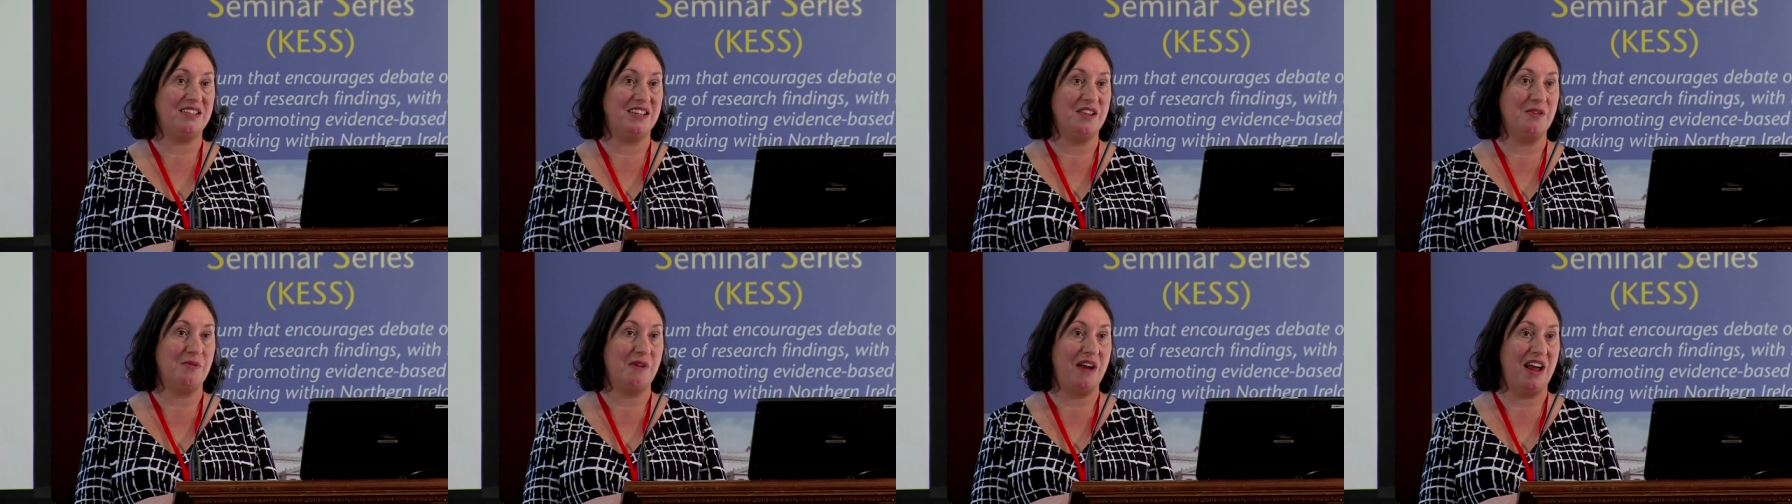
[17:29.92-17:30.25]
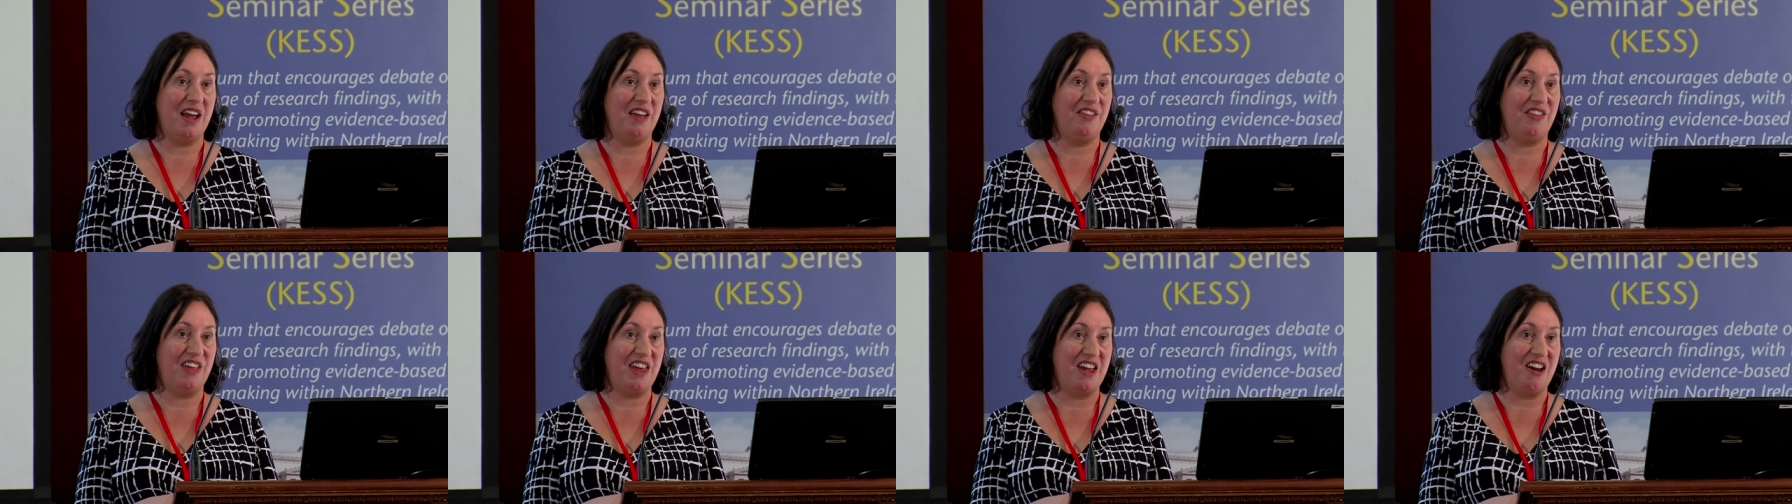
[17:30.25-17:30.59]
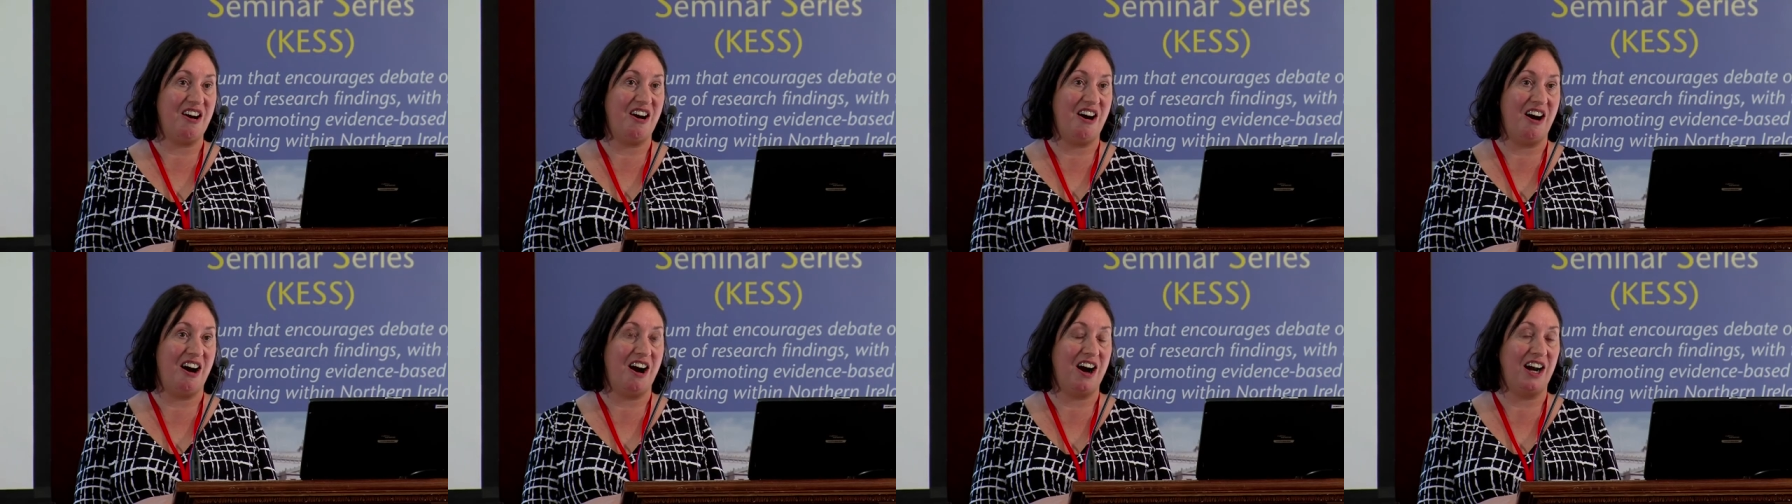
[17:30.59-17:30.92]
to the way they
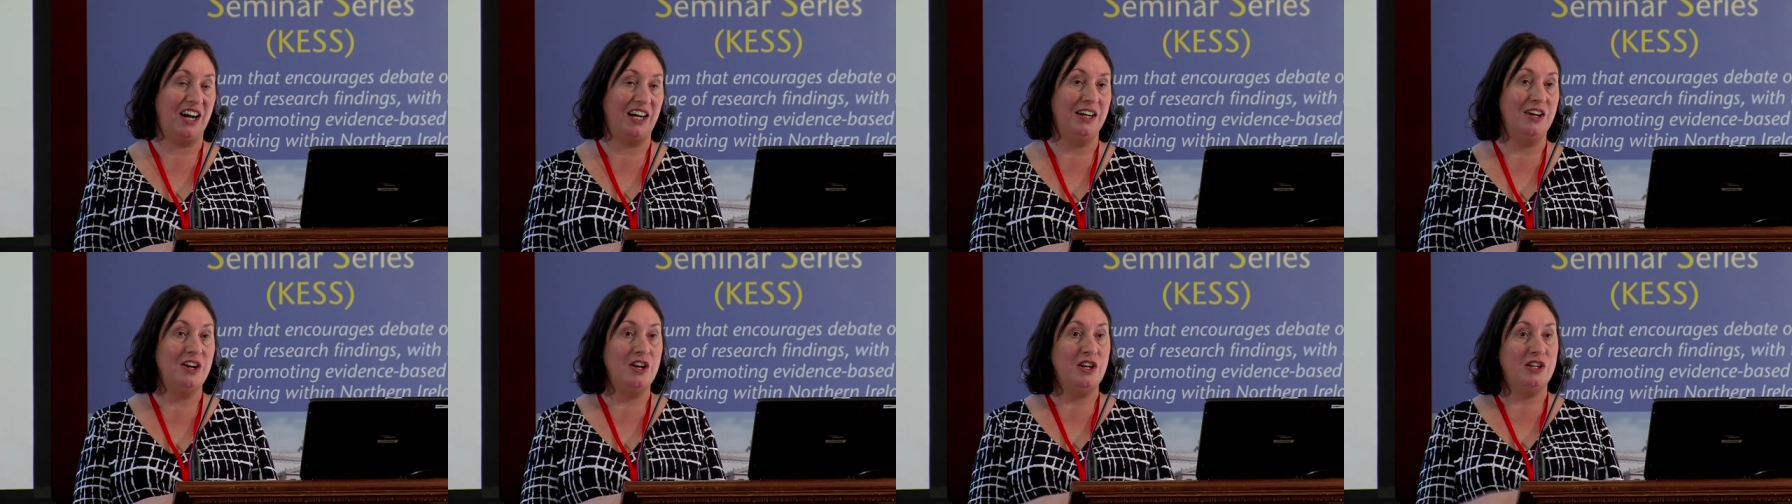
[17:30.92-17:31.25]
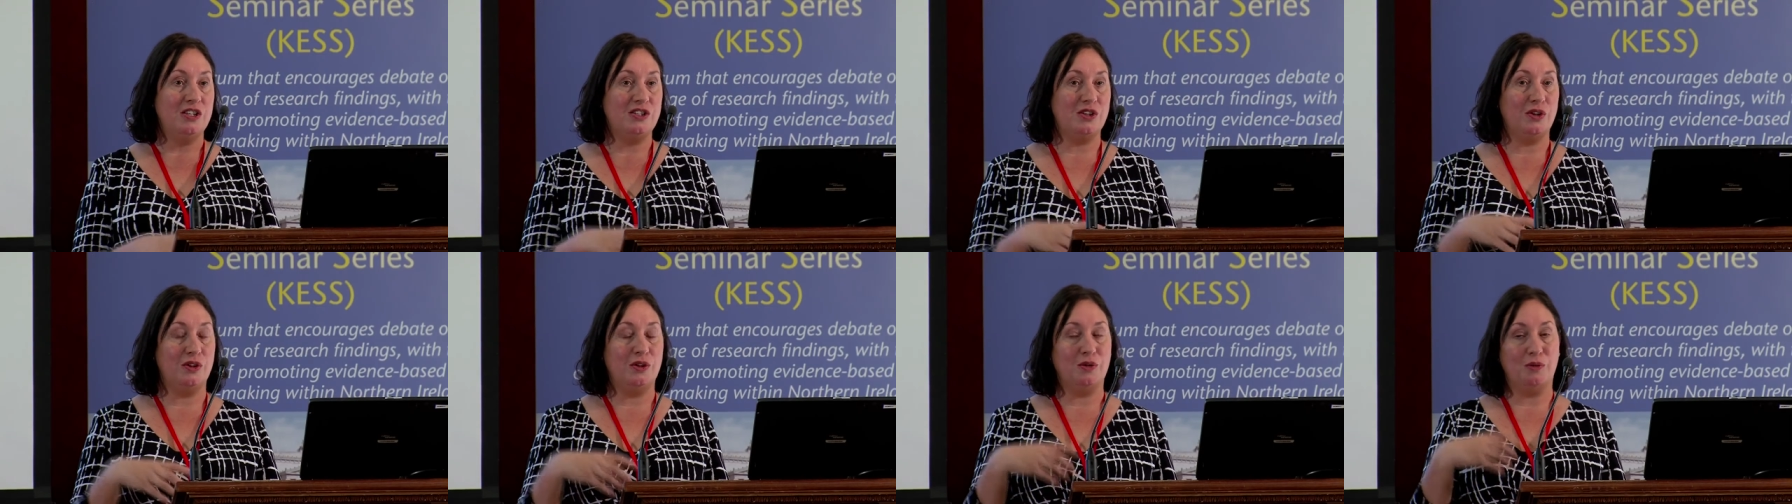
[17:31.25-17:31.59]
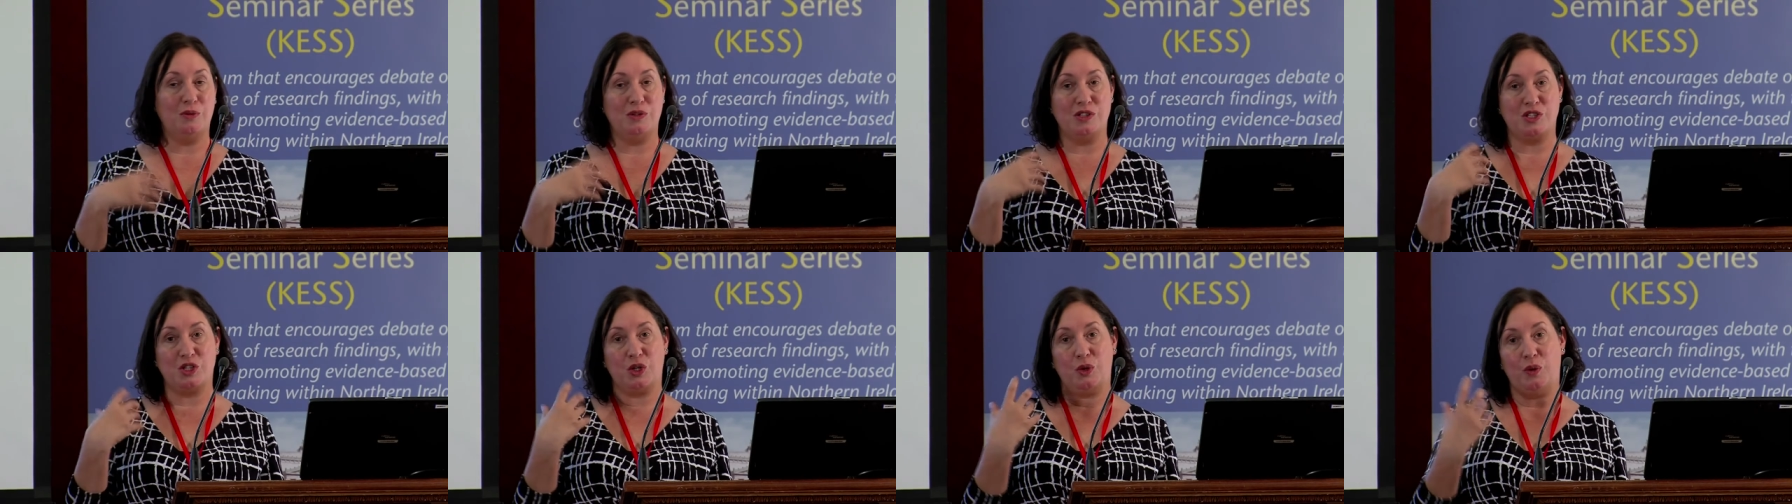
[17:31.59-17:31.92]
are. So there
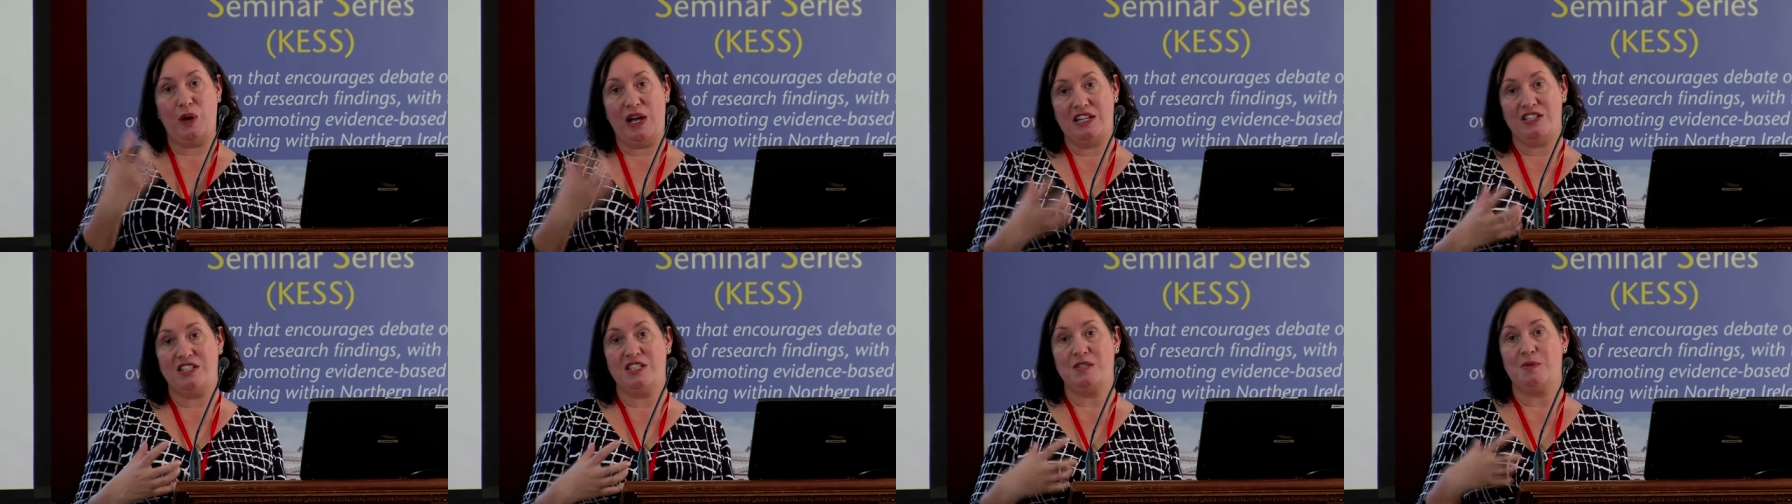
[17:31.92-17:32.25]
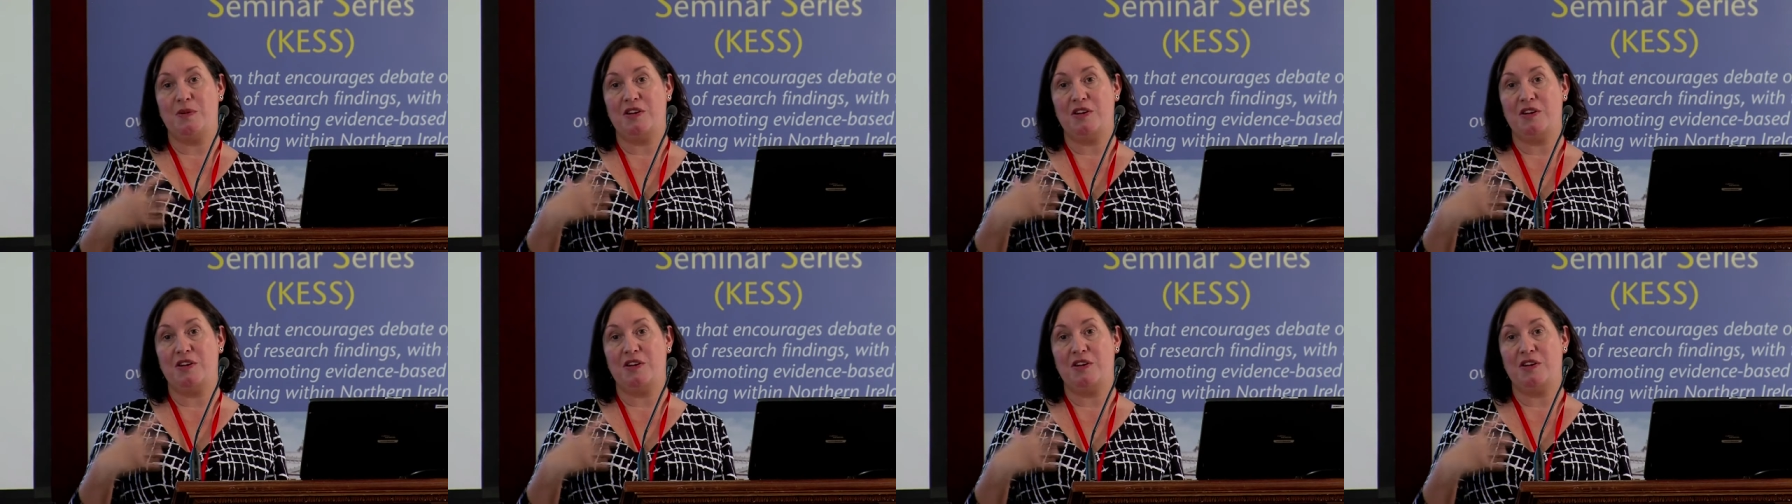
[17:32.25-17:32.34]
was questions